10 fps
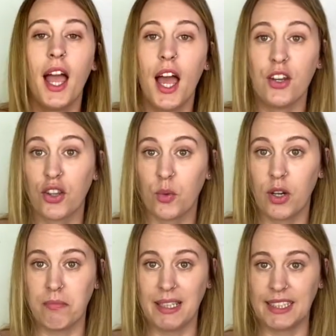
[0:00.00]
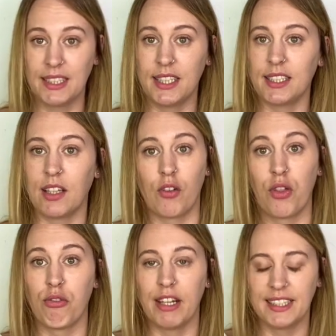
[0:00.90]
Another one of my sisters, I've got
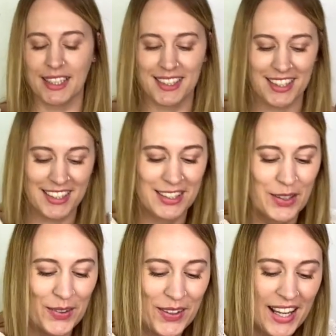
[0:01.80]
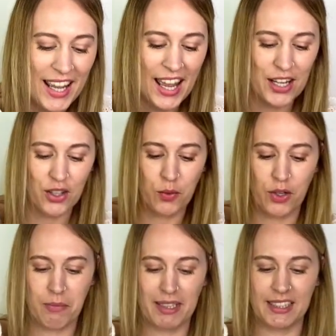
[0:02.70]
three sisters, so another one
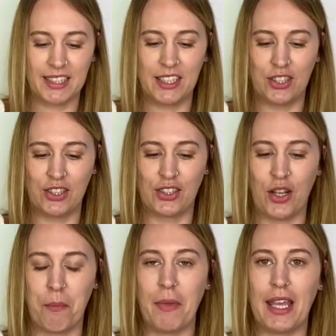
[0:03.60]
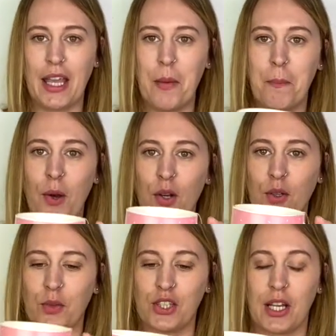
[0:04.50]
of my sisters just got me a mug,
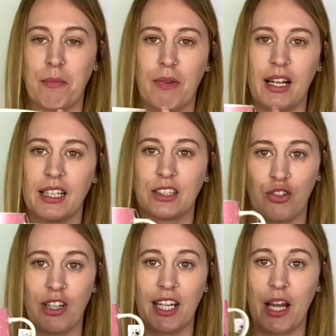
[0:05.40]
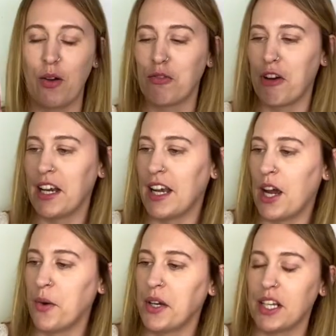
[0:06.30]
which I'm drinking out of right
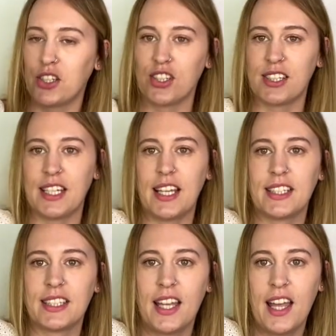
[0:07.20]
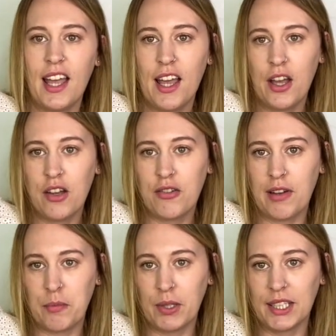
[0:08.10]
now, and it just says
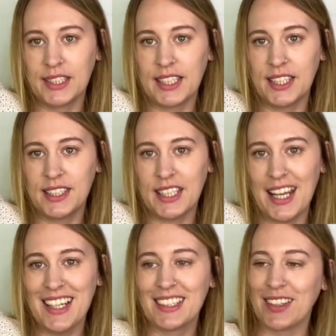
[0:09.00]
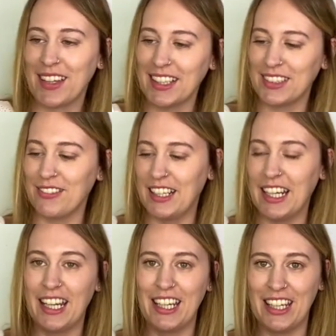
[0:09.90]
Fabulous Sister, so that's
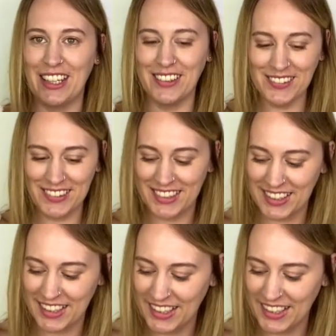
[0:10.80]
really cute.